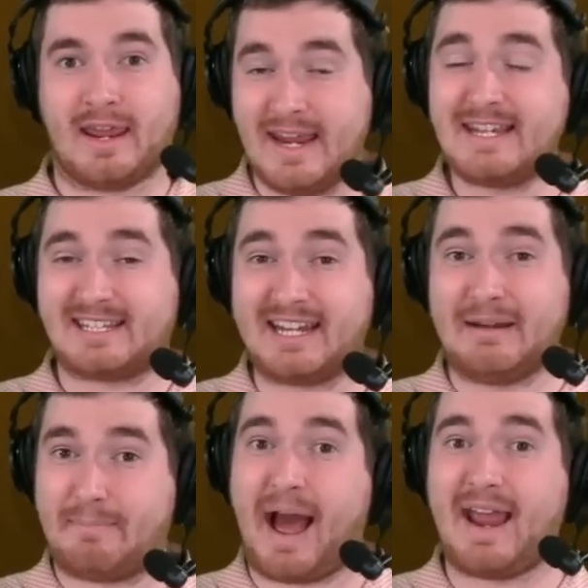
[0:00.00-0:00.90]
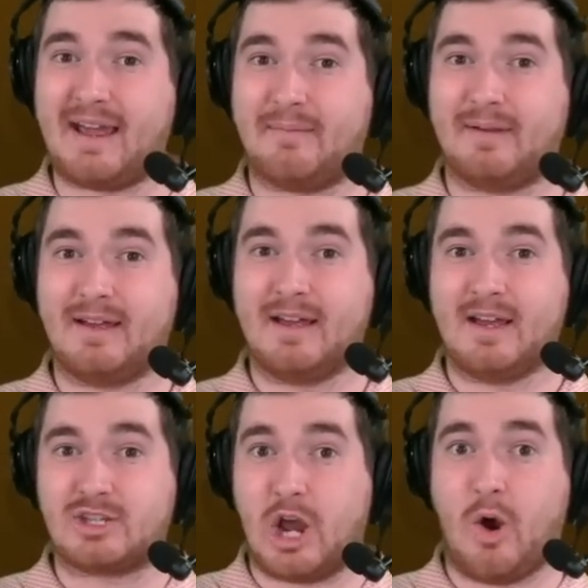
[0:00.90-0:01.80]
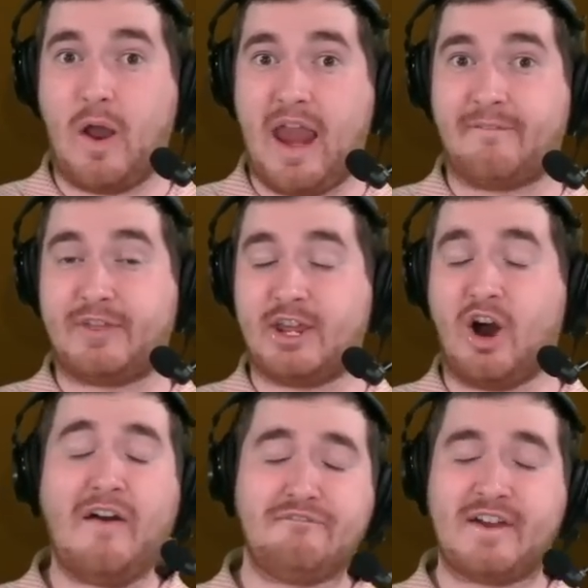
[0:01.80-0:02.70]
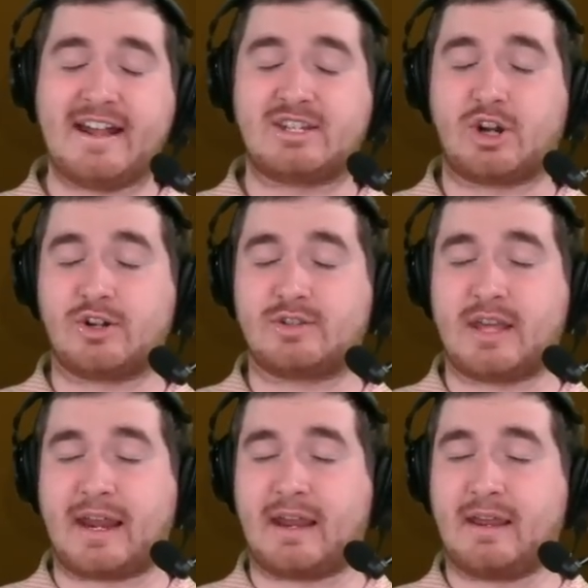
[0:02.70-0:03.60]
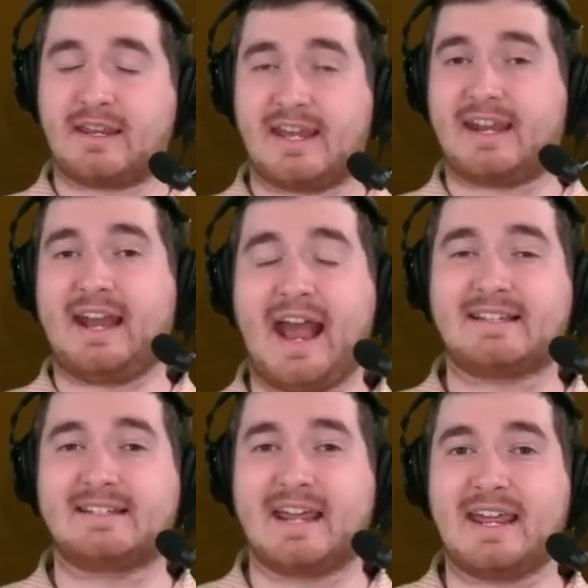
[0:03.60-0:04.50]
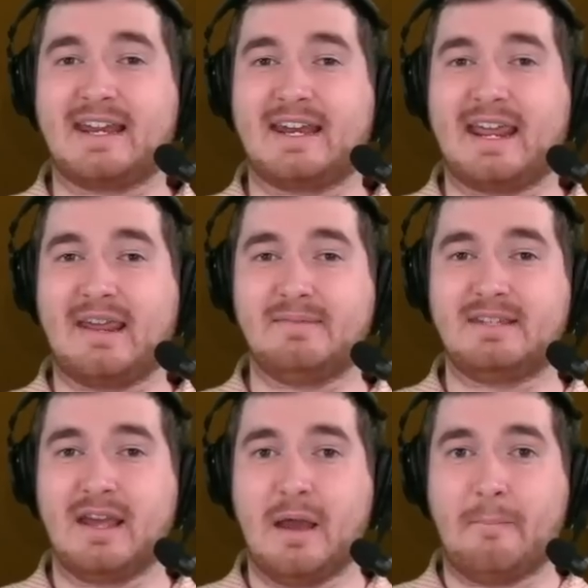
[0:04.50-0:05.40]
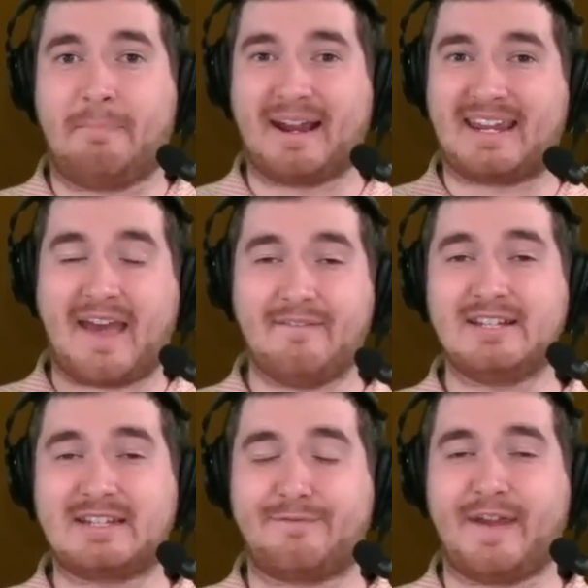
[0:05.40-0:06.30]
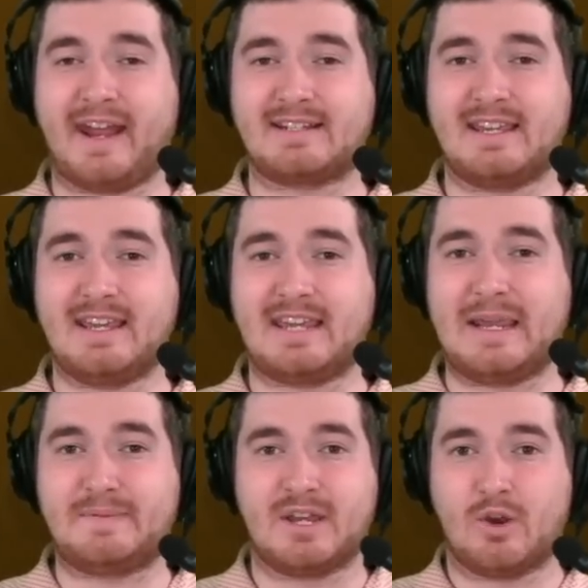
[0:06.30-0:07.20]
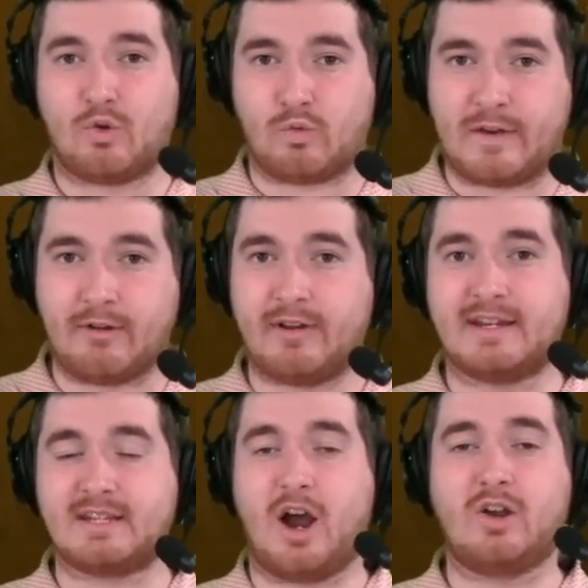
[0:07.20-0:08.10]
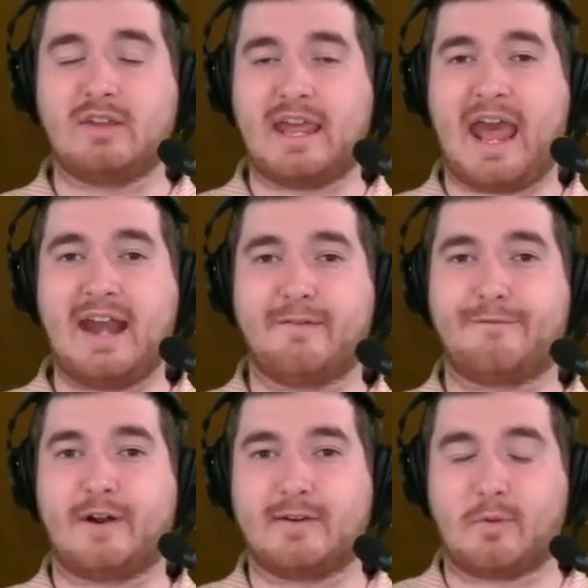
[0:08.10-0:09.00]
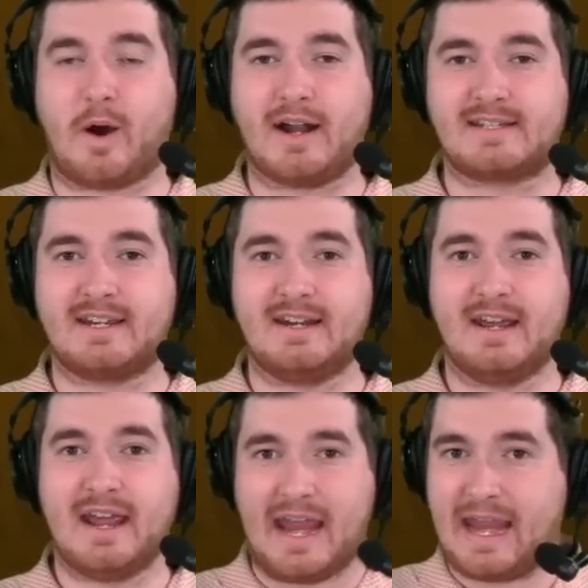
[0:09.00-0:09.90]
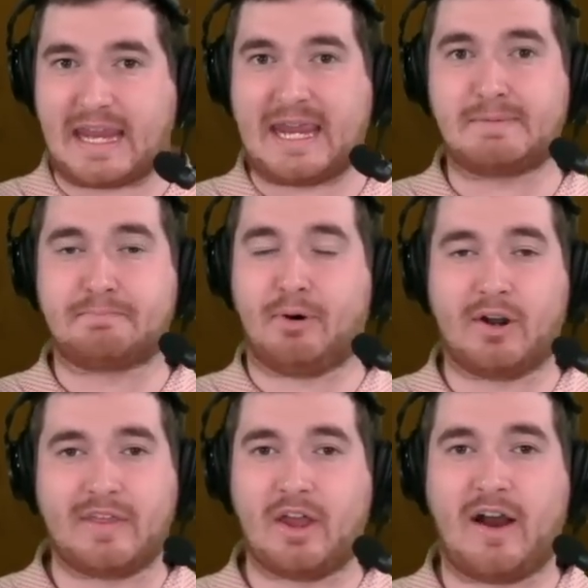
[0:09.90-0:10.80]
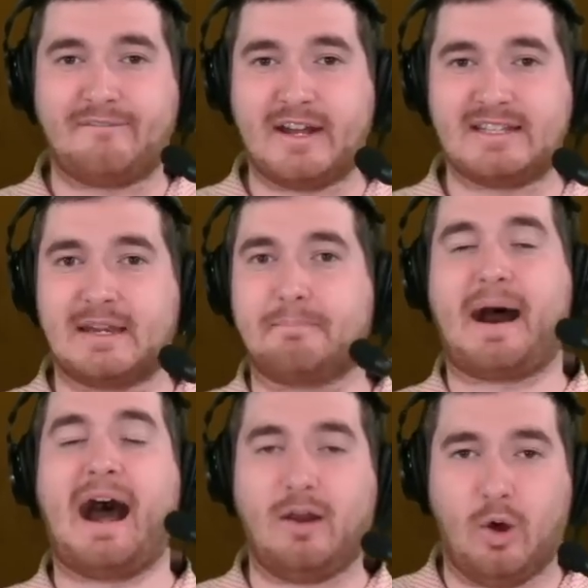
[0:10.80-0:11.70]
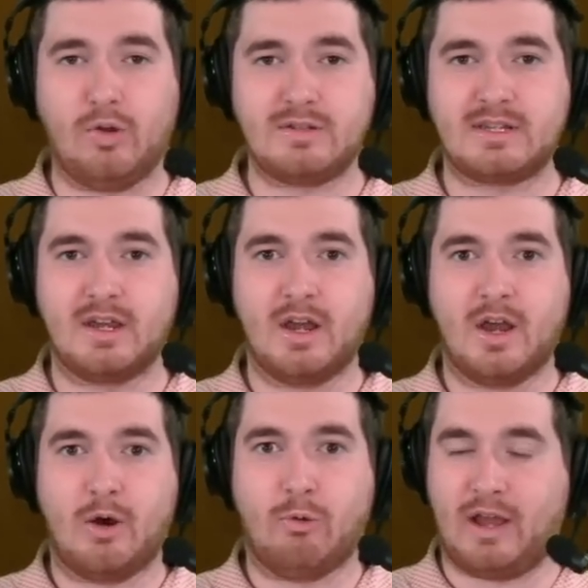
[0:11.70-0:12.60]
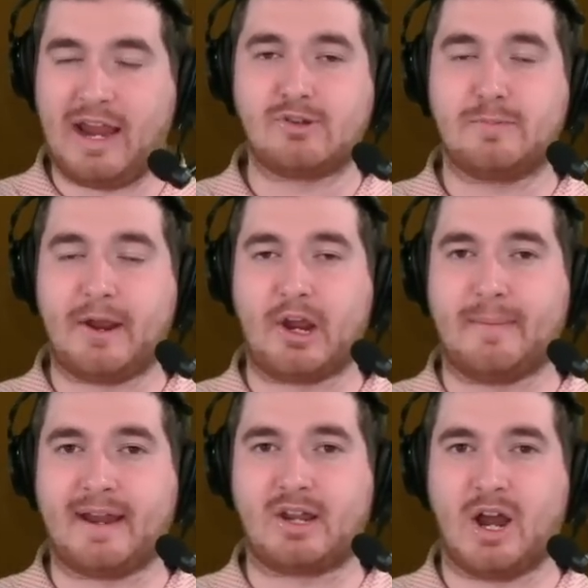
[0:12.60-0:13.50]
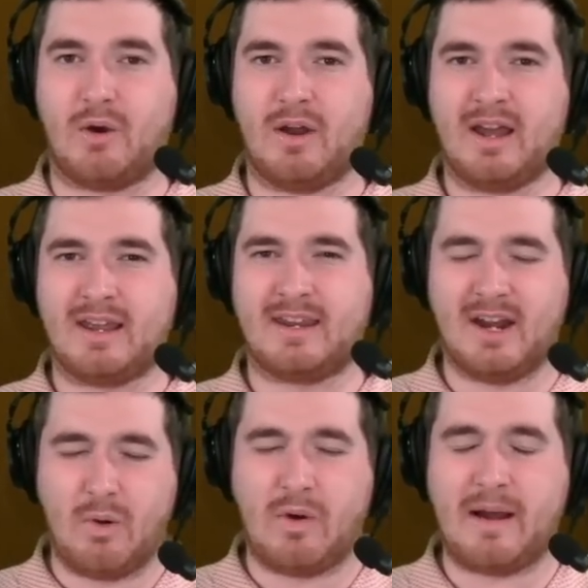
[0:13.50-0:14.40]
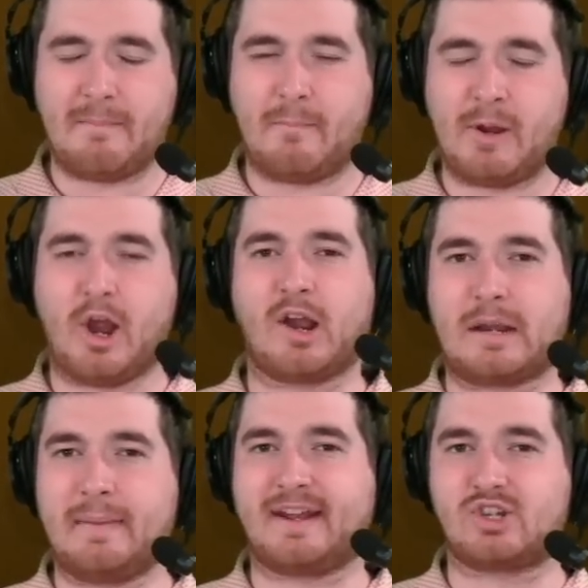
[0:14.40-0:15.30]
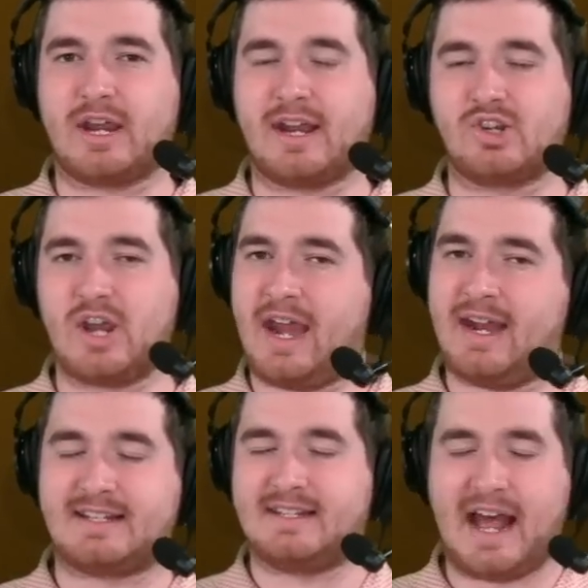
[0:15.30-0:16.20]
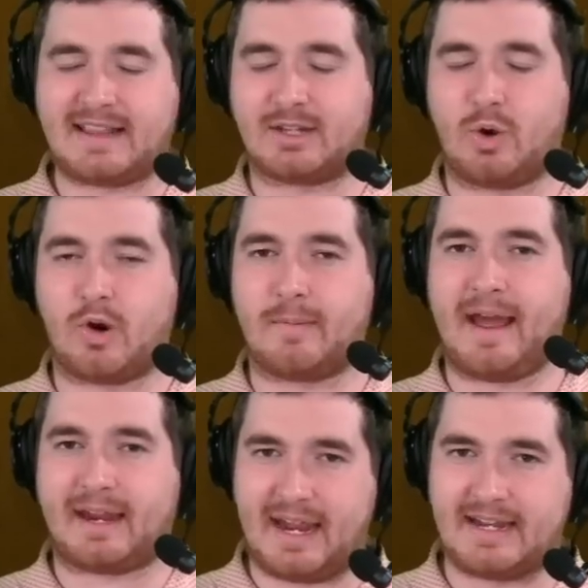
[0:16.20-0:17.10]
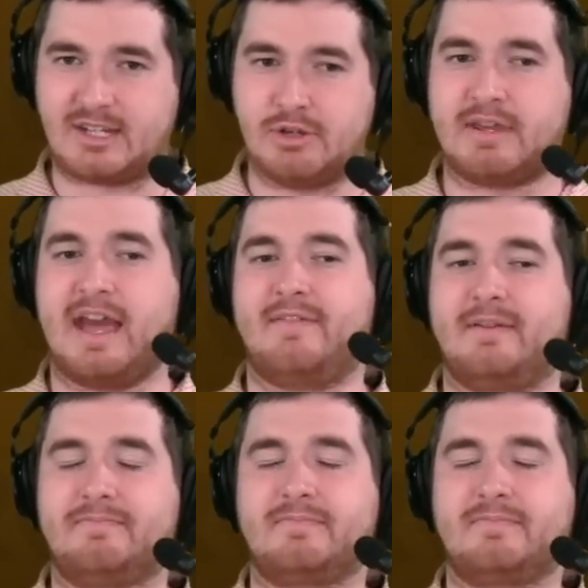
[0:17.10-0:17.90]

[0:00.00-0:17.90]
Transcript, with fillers: He's sticking by him. So if the offense starts like kicking ass and taking names, but Kevin Stefanski keeps rearing his ugly head in front of Watson and keeps putting the offense in potholes, well, Andrew Berry might go, you know what? We are going to make a change, and it's not the quarterback, it's you, Kevin.